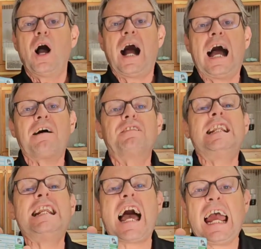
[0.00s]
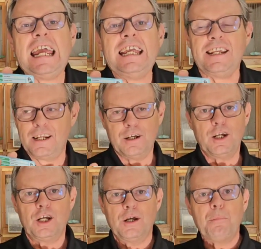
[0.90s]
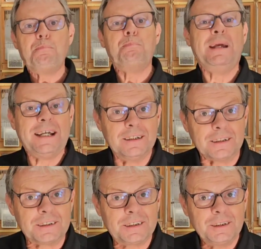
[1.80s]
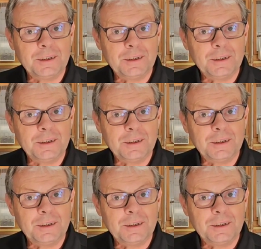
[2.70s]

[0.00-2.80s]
I have 9 males